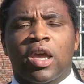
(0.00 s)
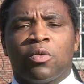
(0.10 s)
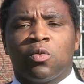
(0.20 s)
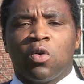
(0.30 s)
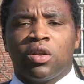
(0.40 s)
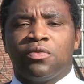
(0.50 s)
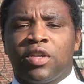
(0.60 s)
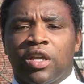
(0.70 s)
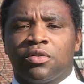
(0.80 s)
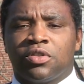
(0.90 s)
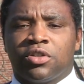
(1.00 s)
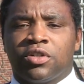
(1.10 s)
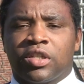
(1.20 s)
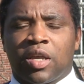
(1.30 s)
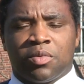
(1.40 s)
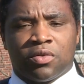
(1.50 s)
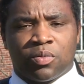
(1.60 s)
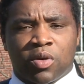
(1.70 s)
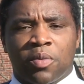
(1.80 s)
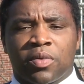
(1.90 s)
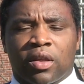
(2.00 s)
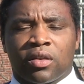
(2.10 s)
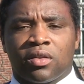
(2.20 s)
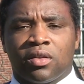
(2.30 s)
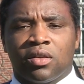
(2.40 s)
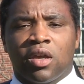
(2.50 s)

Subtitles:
And when one of Daniel's journeys came to an abrupt end,